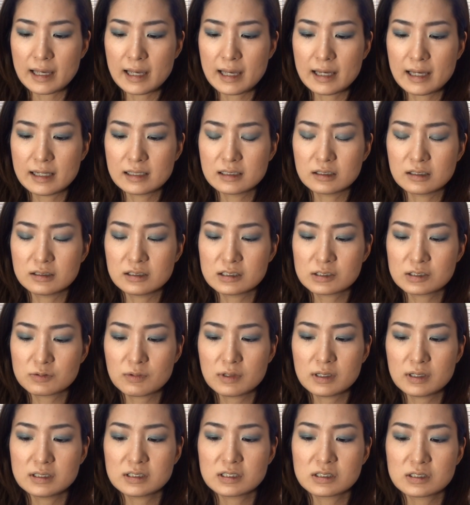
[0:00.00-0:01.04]
And this
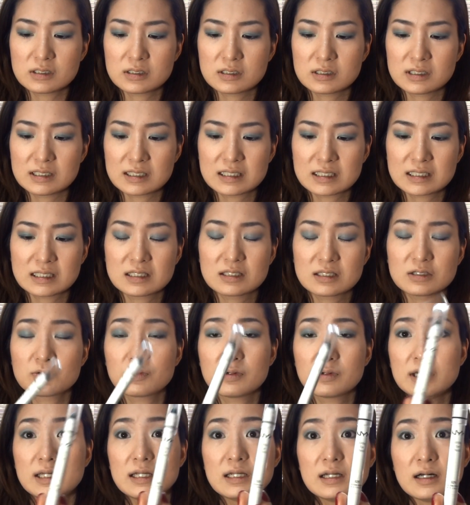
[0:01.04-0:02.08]
one is
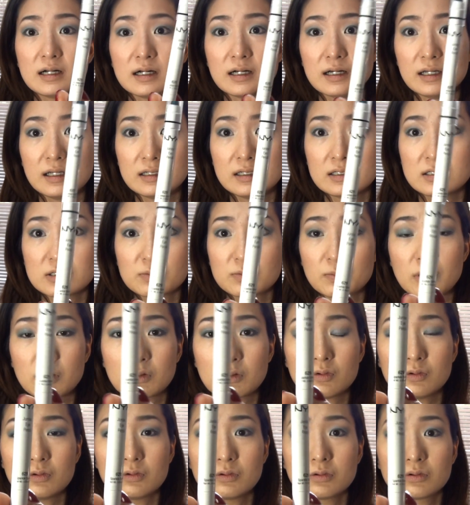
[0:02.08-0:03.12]
629
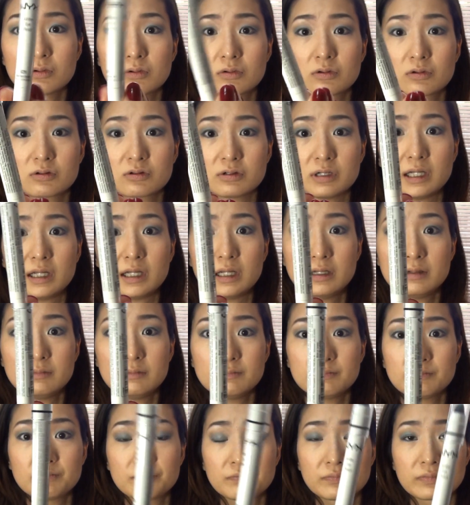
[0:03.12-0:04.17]
Sparkle Green.
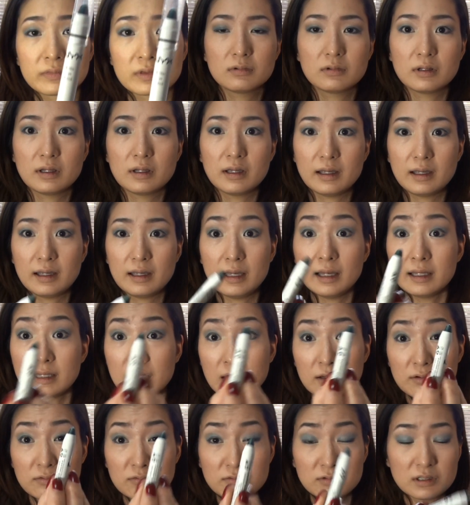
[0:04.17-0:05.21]
And
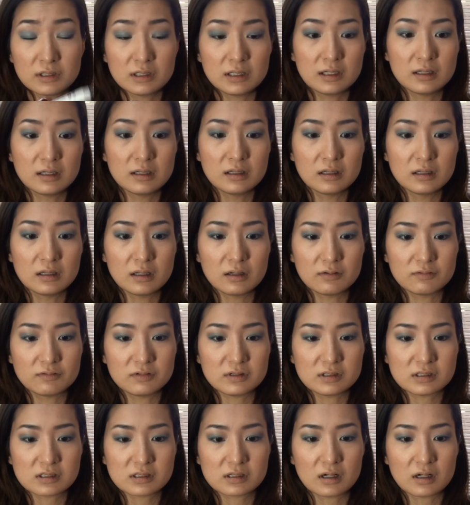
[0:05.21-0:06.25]
I really love
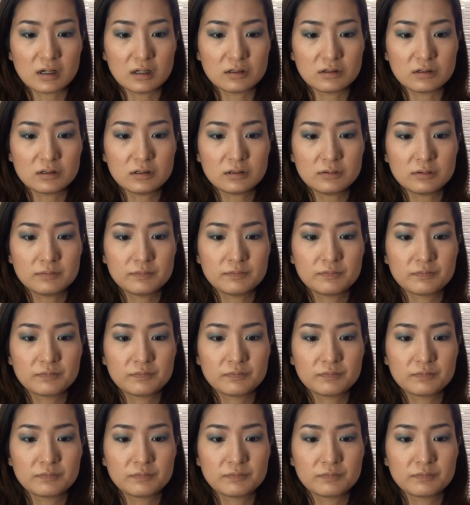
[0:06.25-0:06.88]
this color.